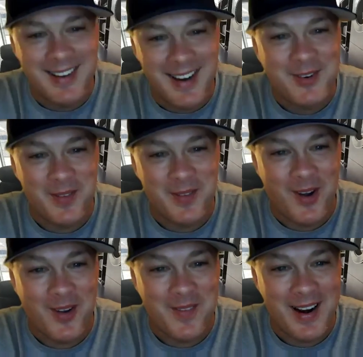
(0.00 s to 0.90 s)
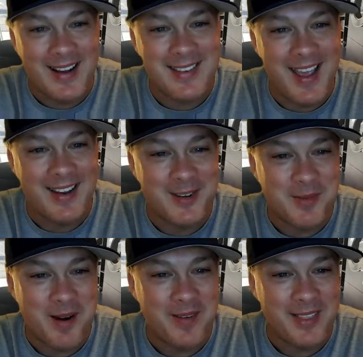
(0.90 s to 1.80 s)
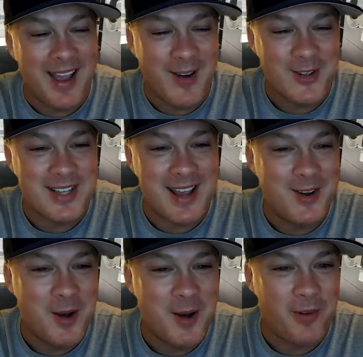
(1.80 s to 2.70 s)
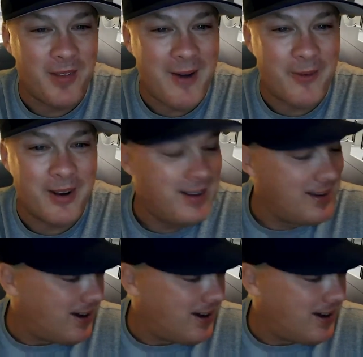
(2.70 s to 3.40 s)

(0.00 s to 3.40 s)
see, that's what I'm talking about. That's the answer, baby. Dang, I was setting you up on that one.